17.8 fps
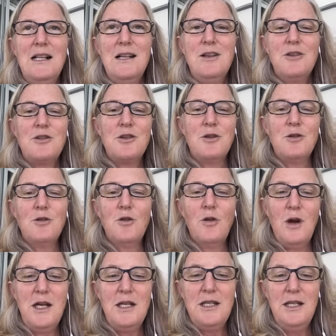So
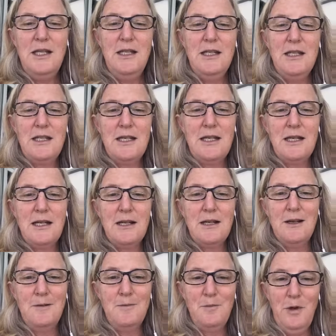Gracie is going to
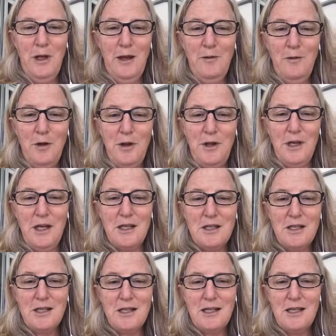come live with
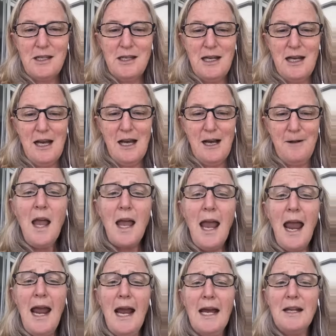us,
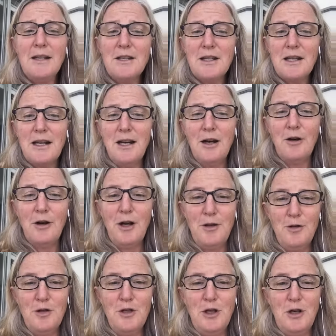and our
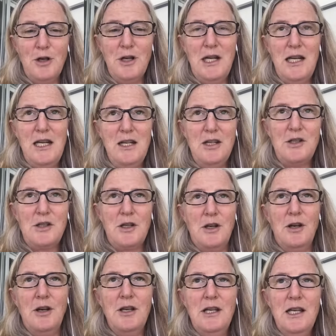other dog
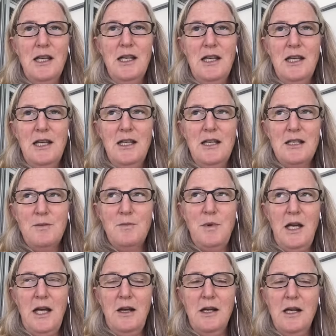Esau is
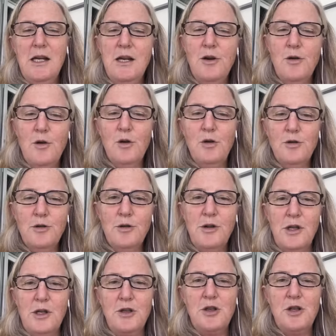about a year older
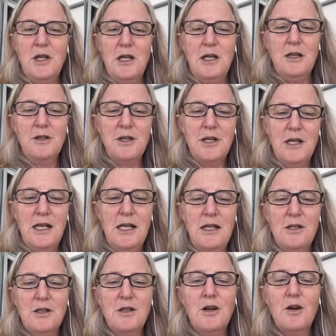than she is, and
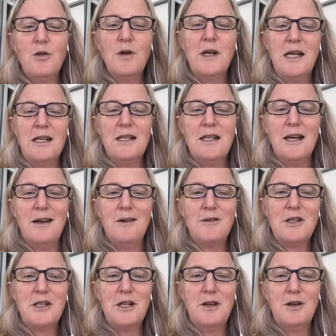he is going deaf.
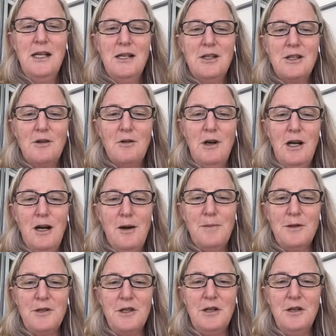So it's a great
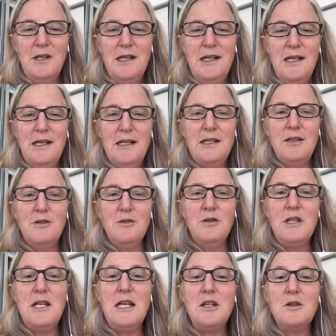opportunity to
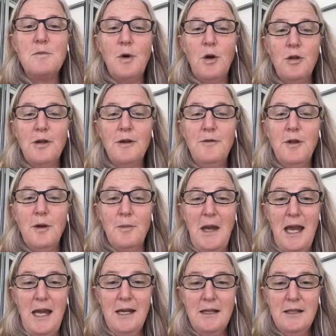teach both of them
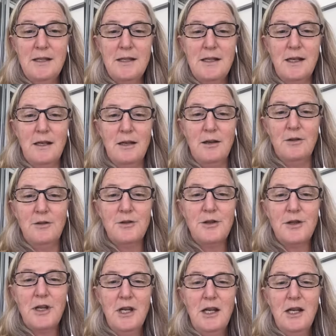hand
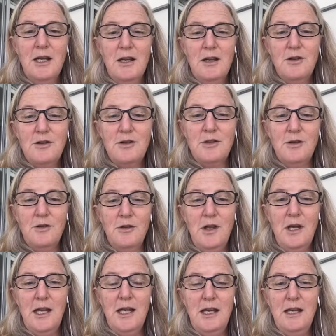signals so
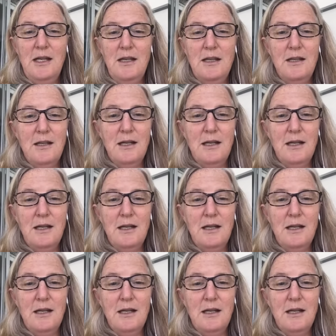they